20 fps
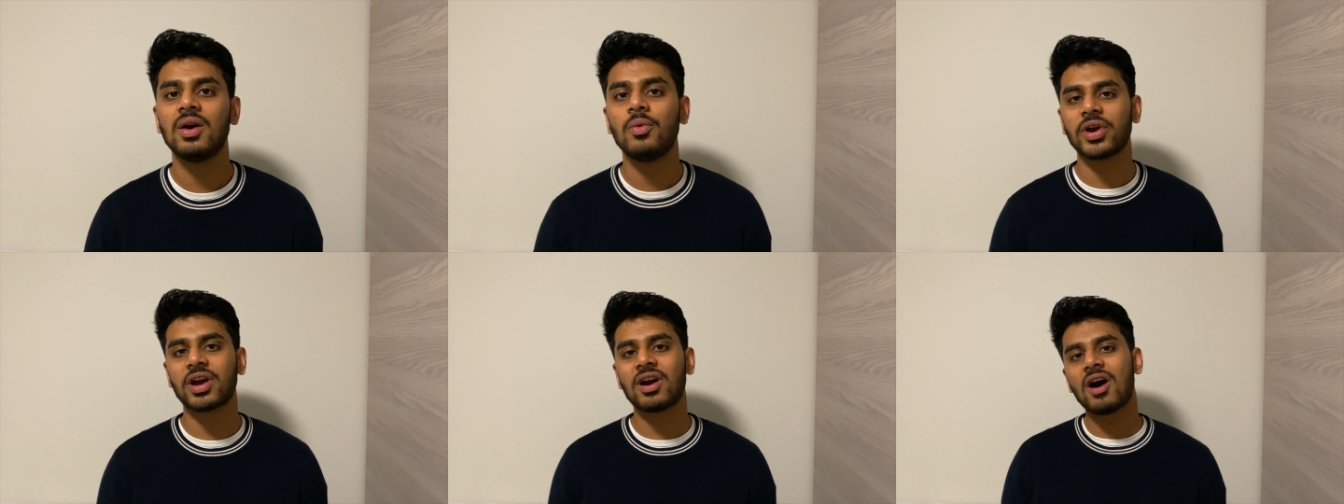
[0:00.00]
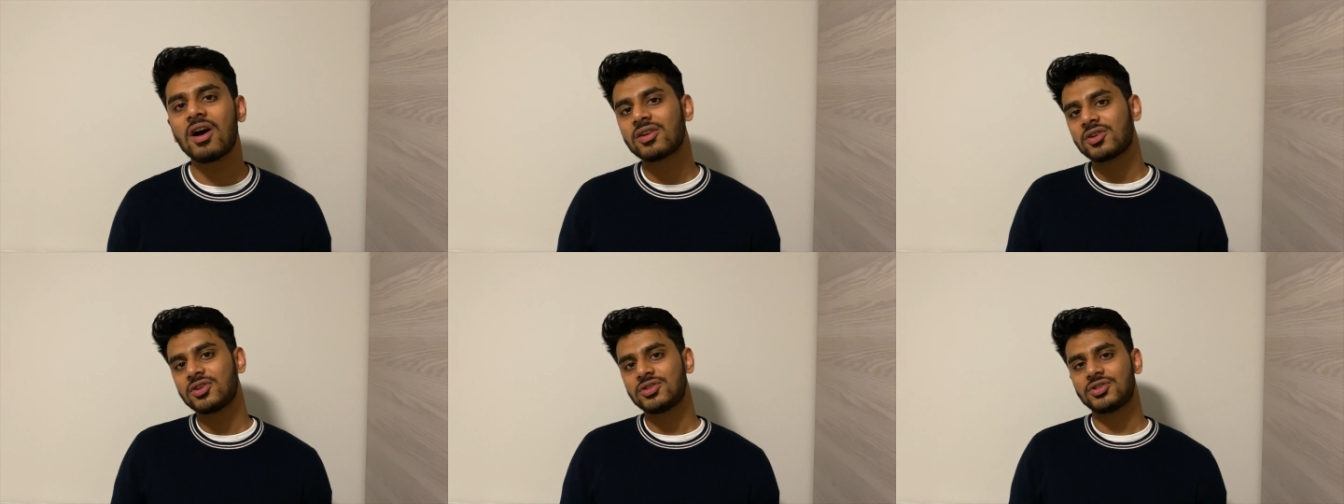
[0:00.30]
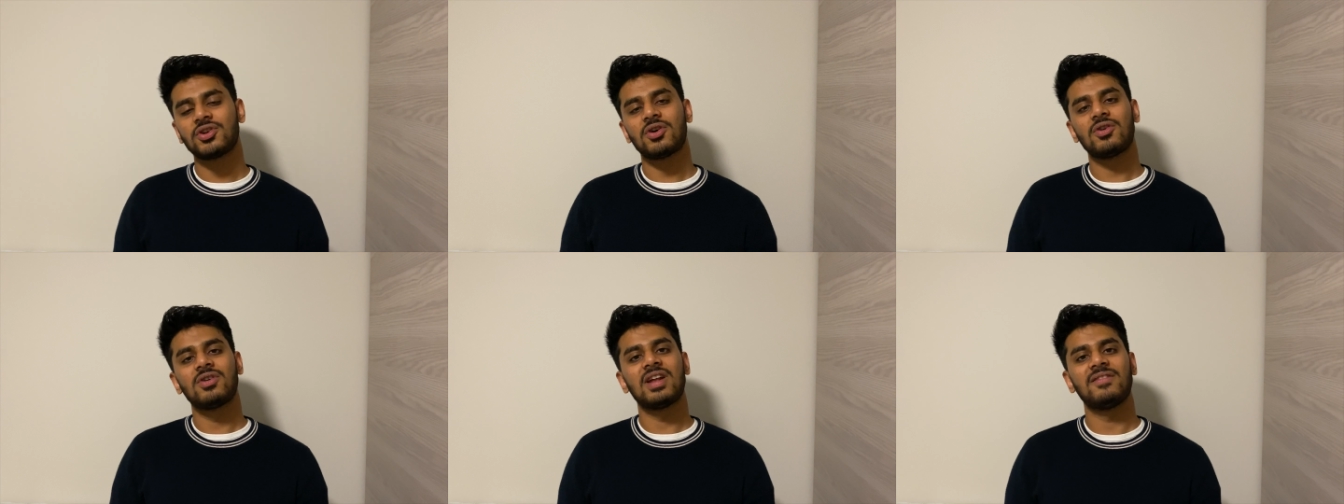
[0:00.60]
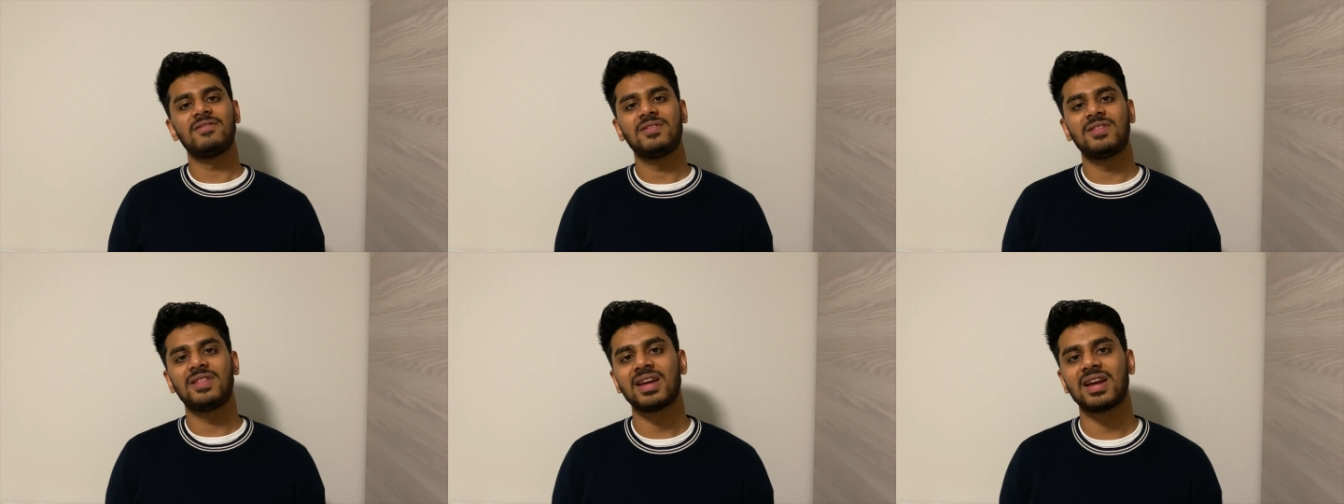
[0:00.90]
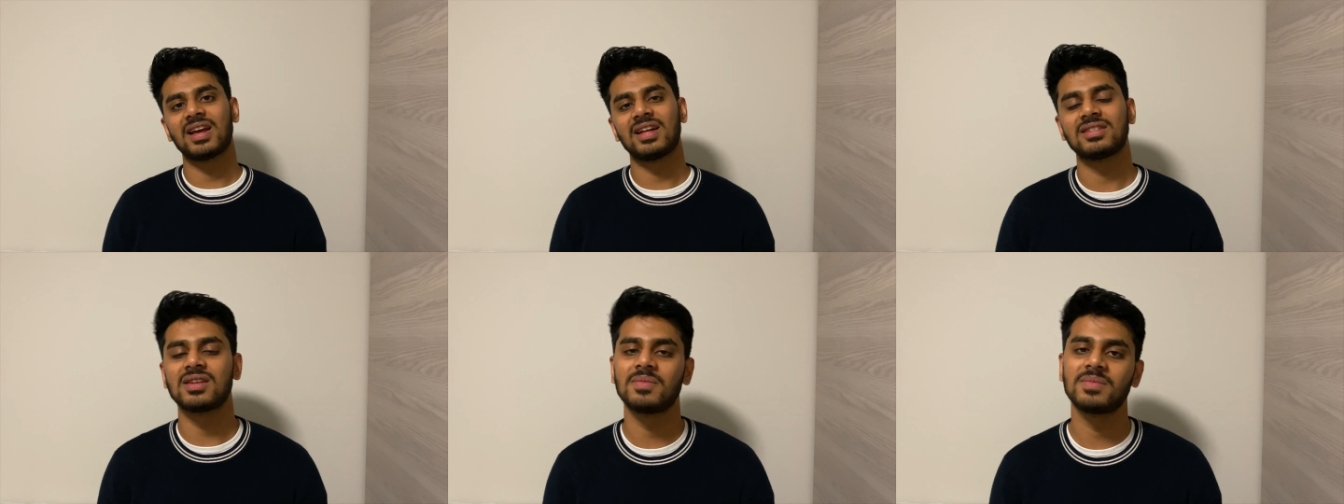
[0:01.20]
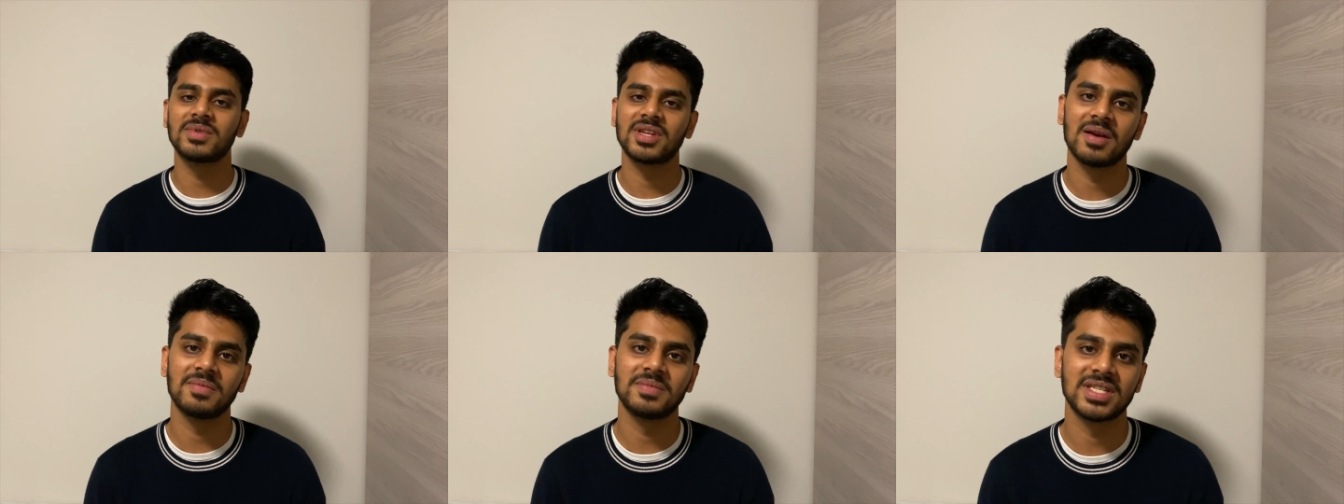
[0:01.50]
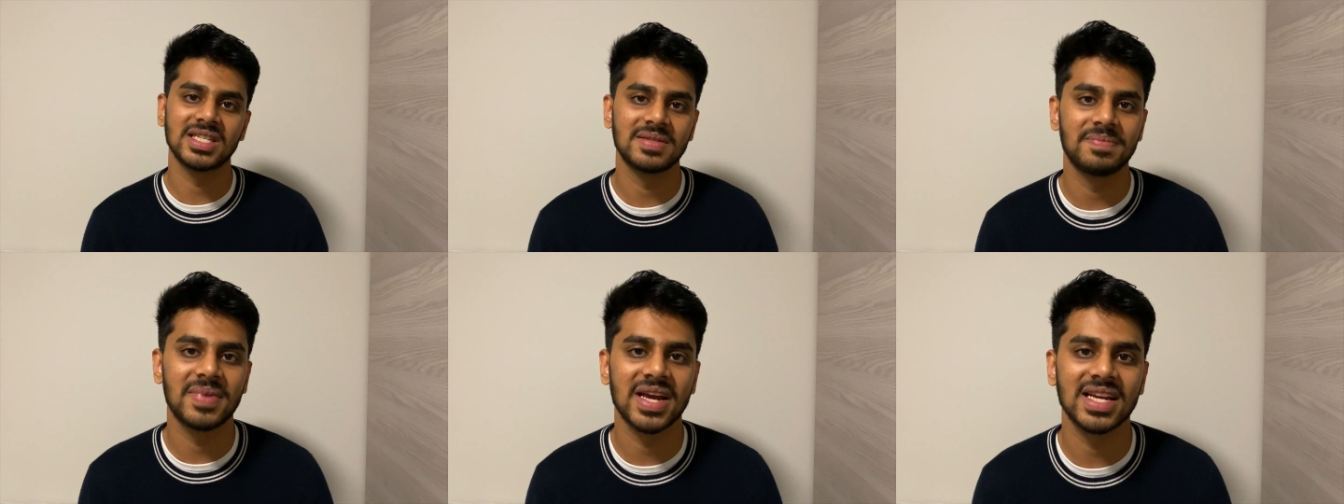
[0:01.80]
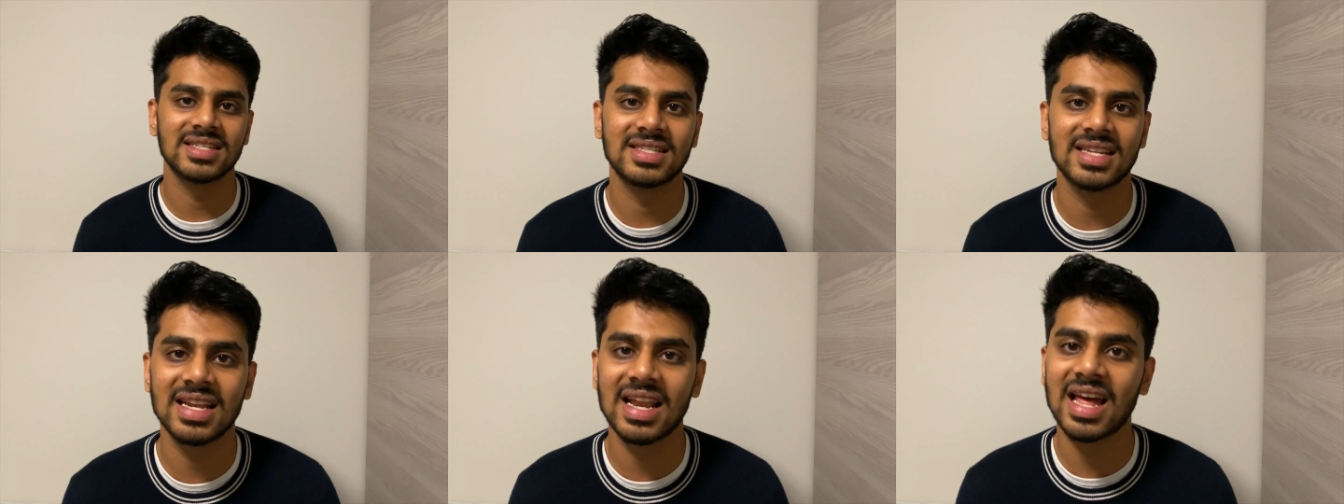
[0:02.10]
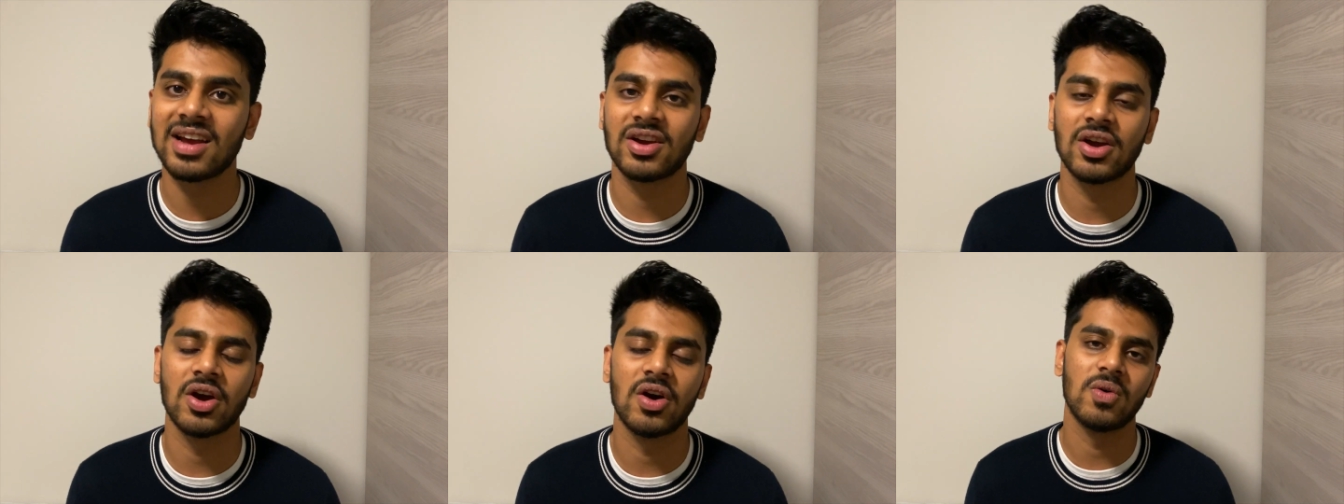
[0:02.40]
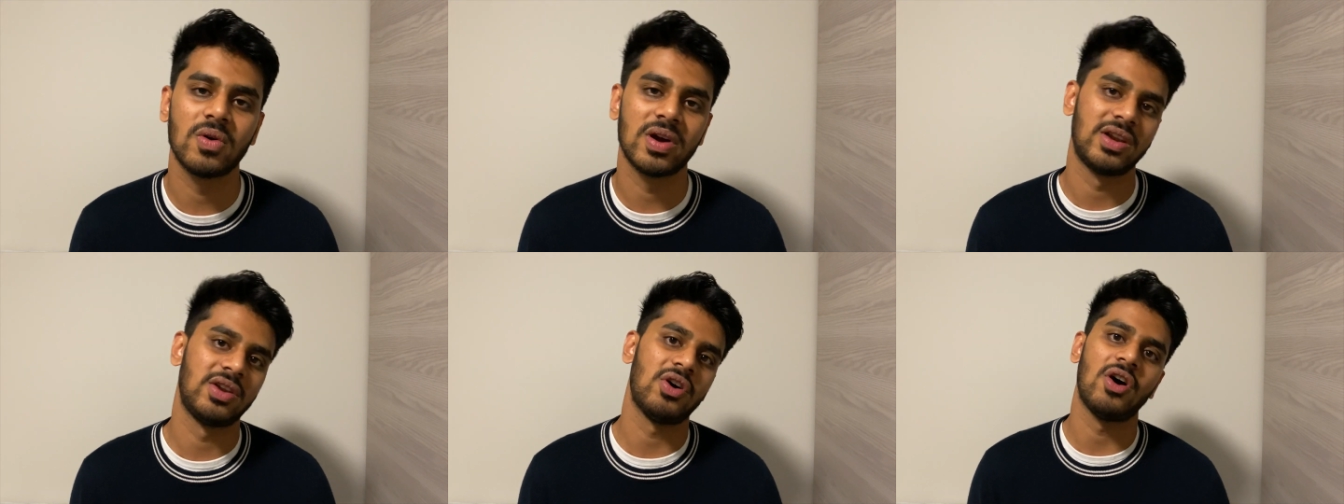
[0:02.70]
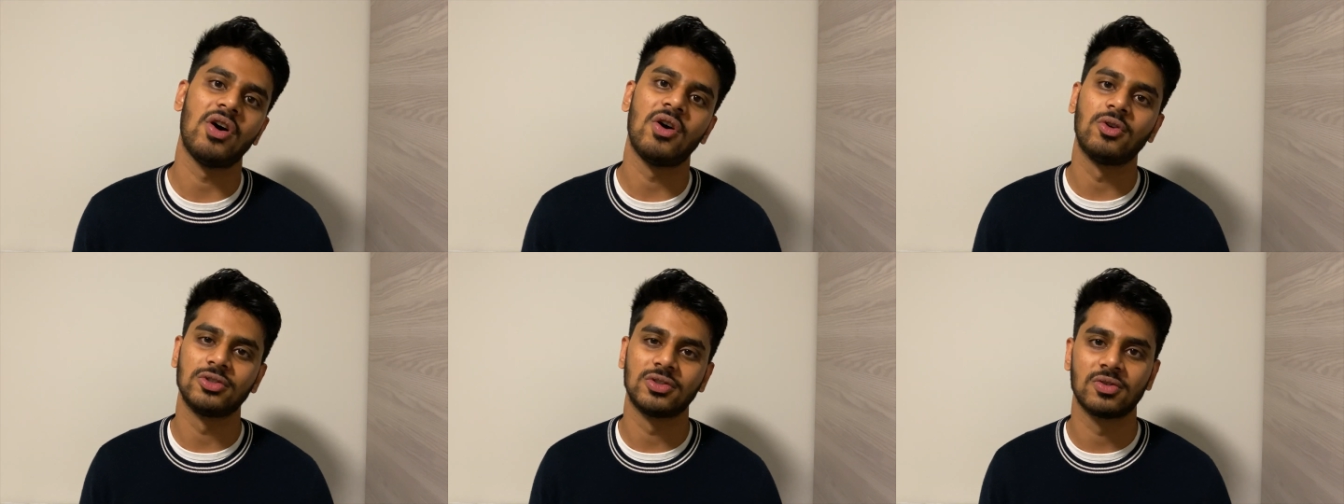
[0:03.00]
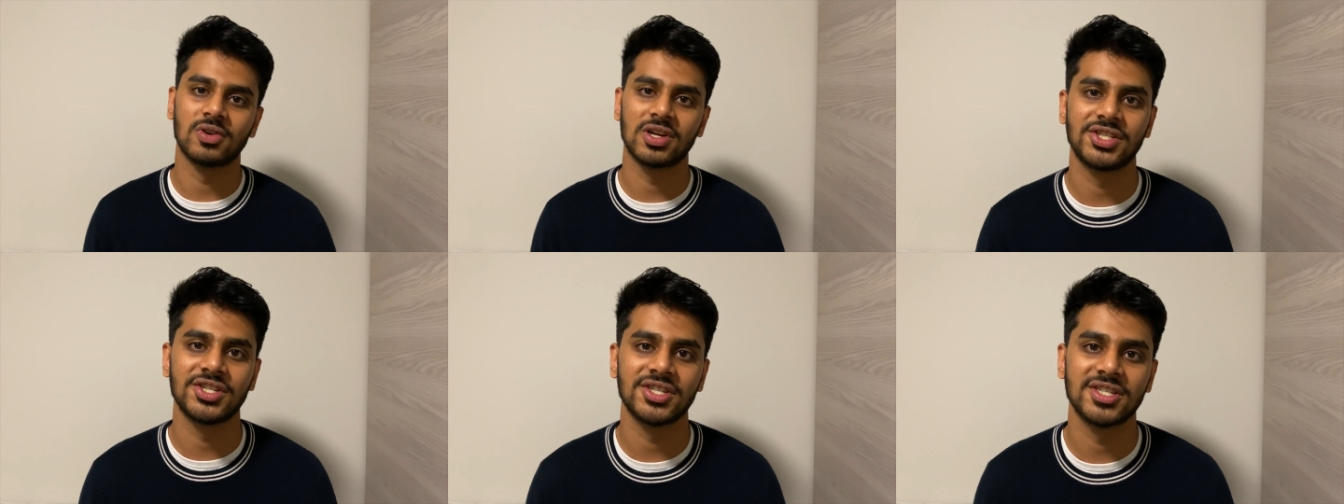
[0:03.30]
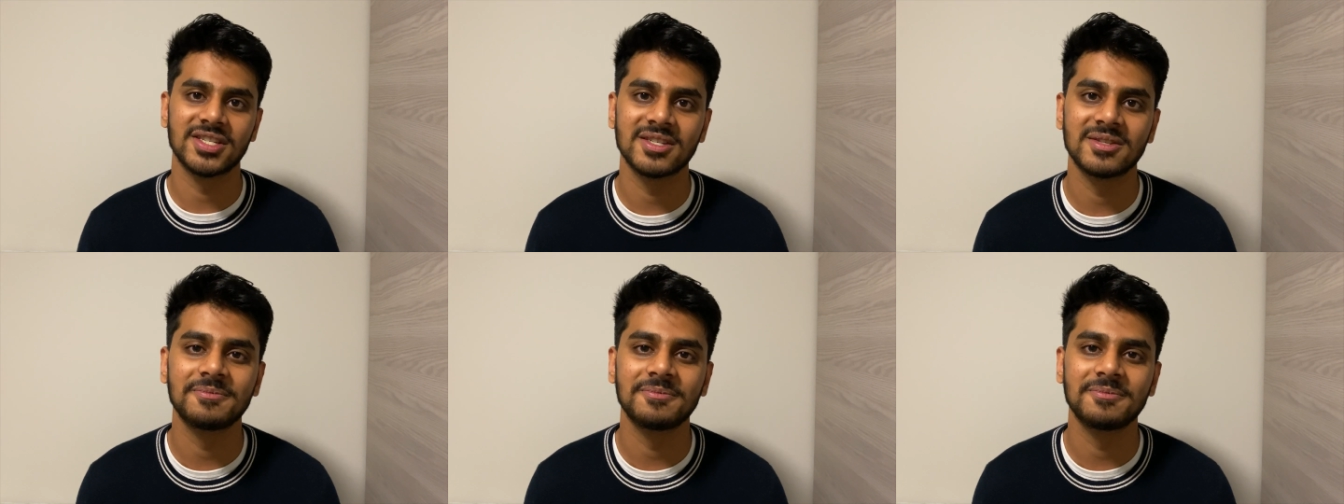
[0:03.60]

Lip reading: We can't control everything, and sometimes it's best to let go and not hold grudges.